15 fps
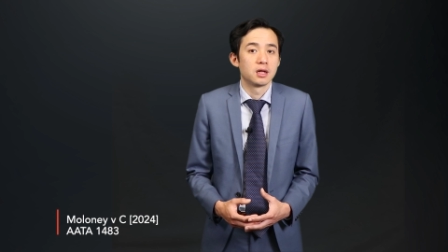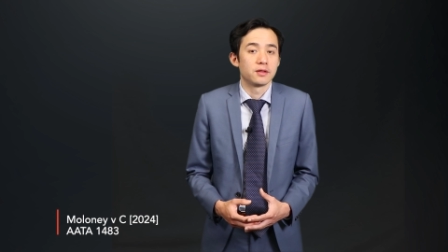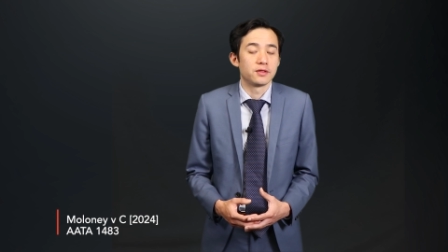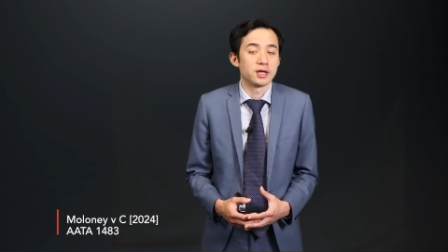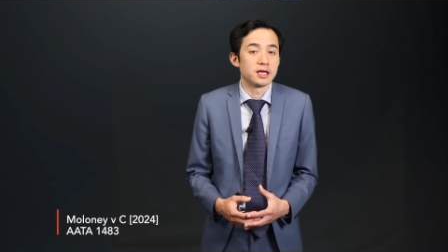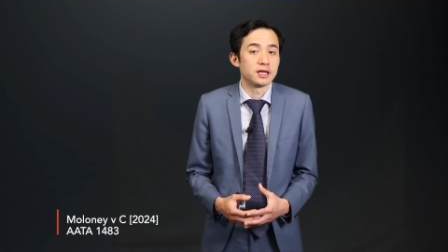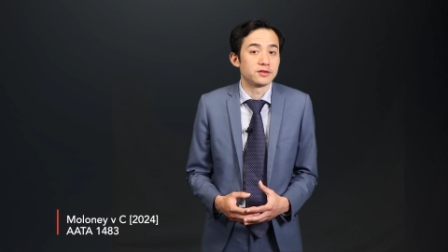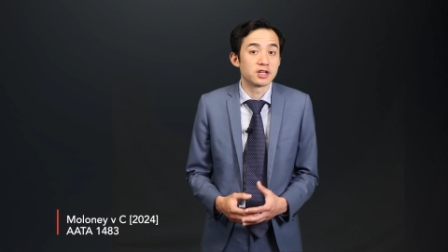
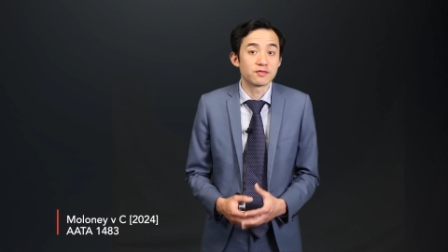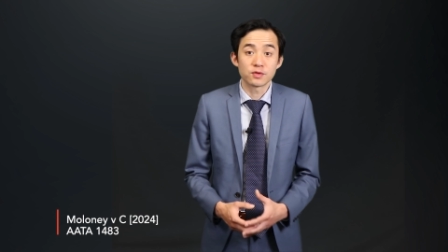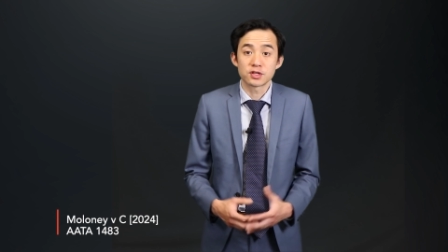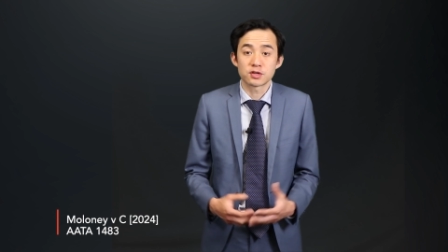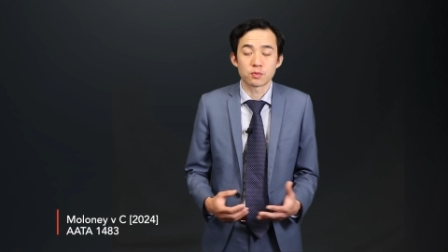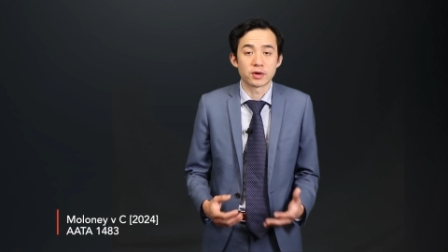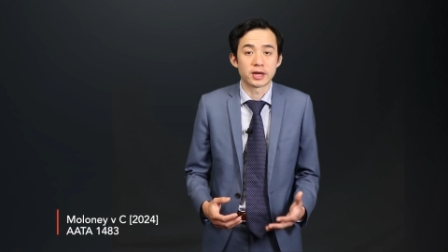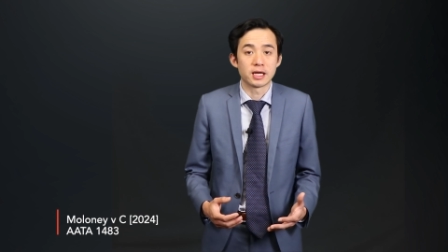the
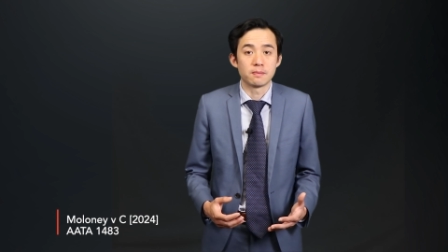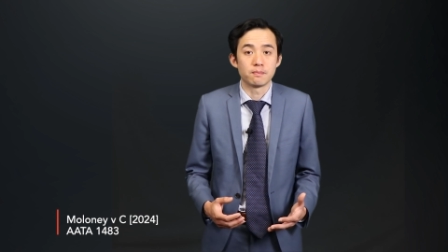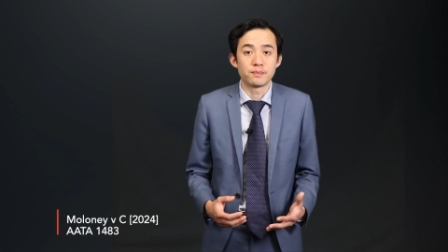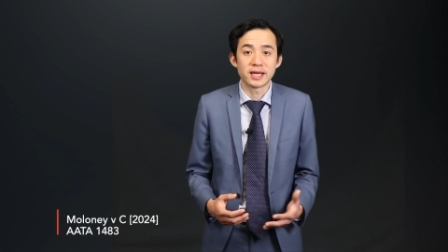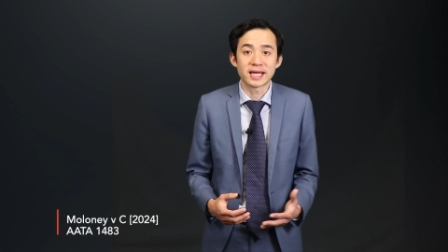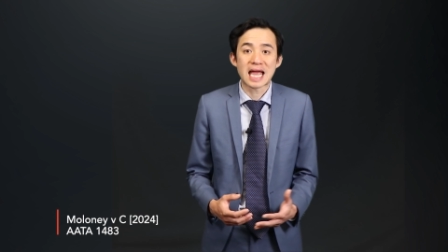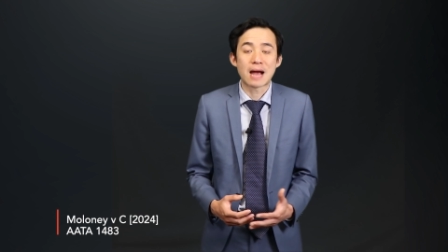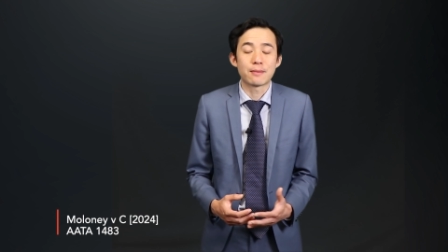difference between
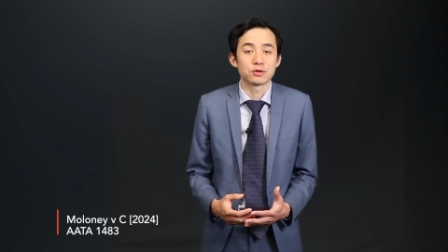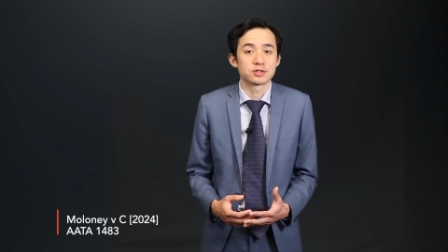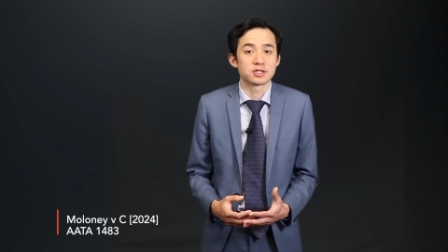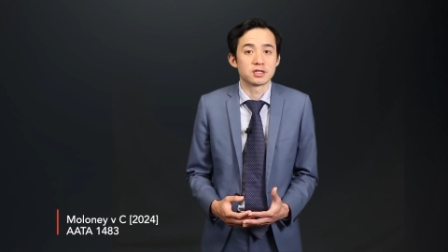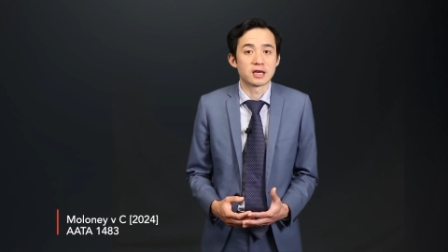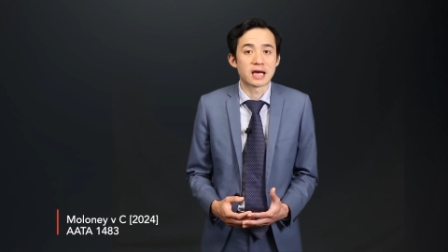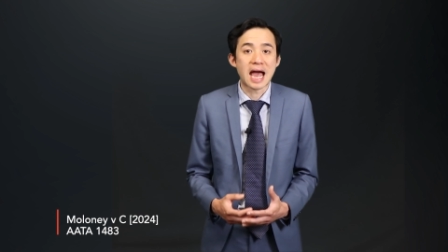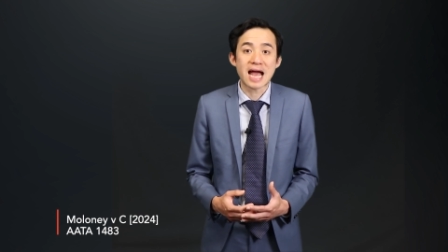being able
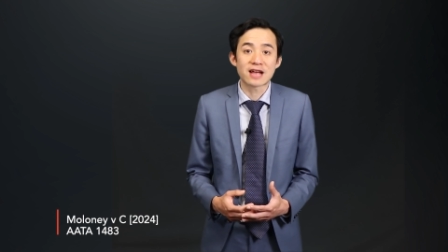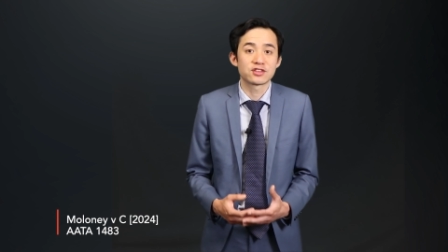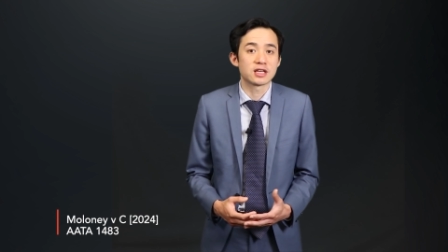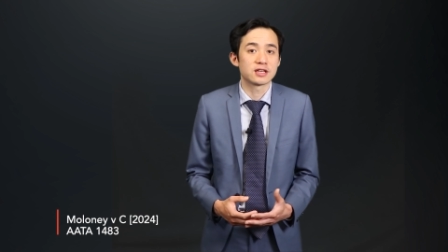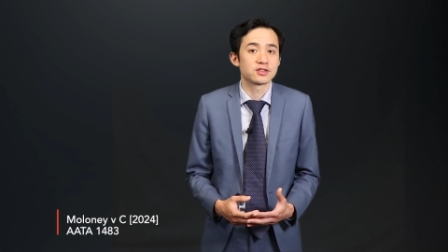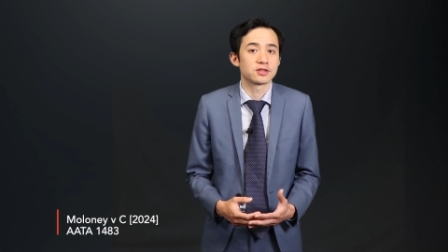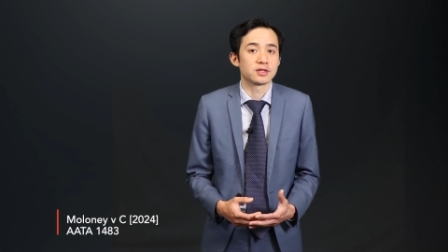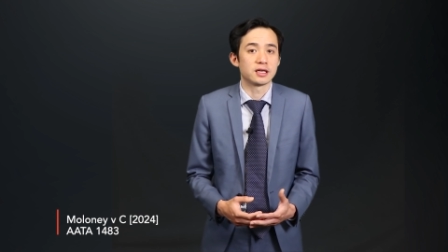to
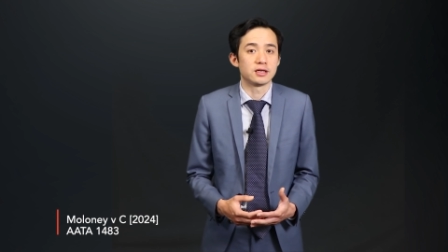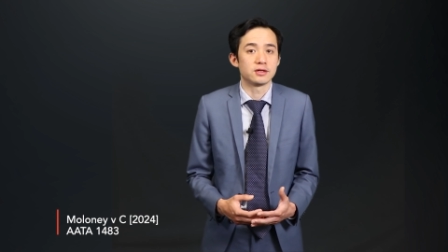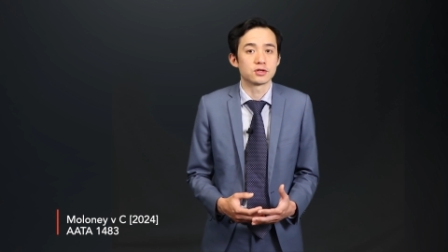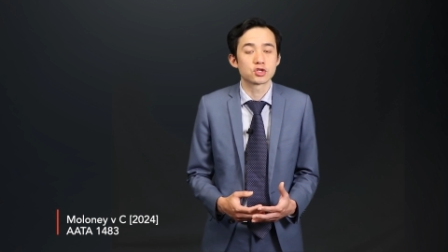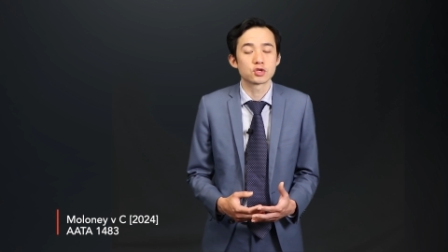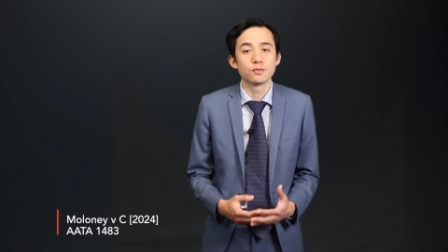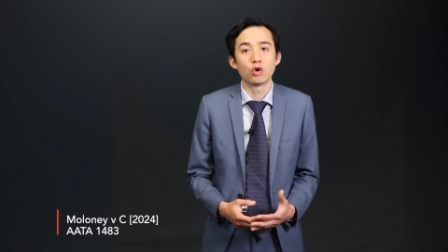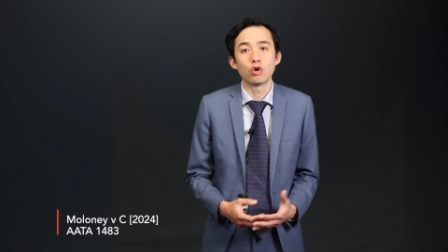access the
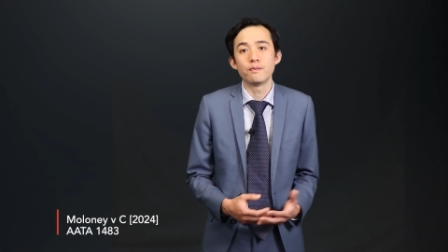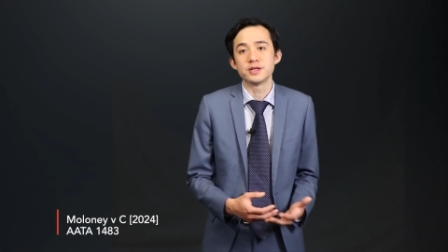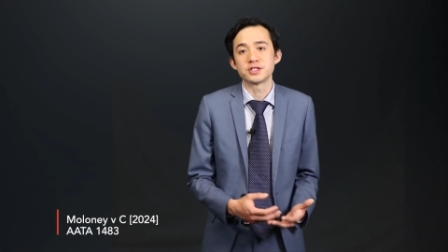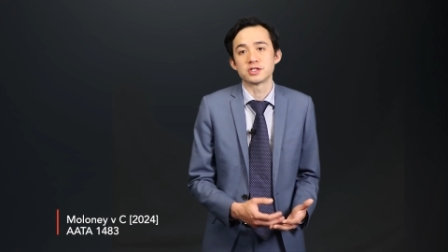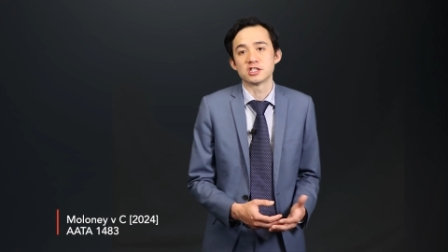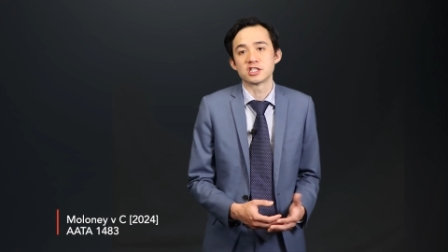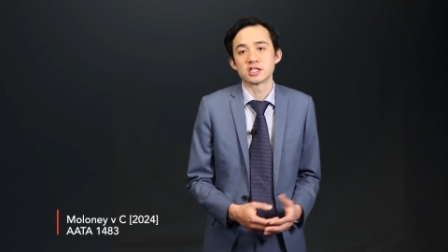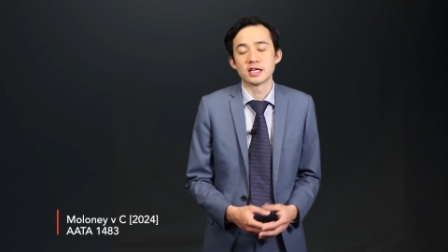small
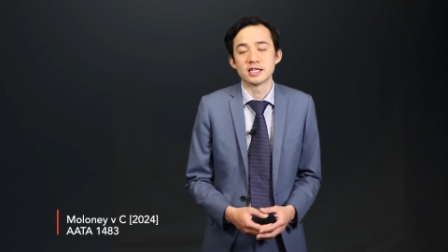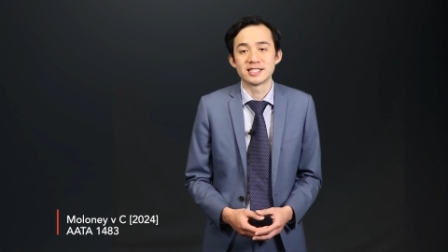business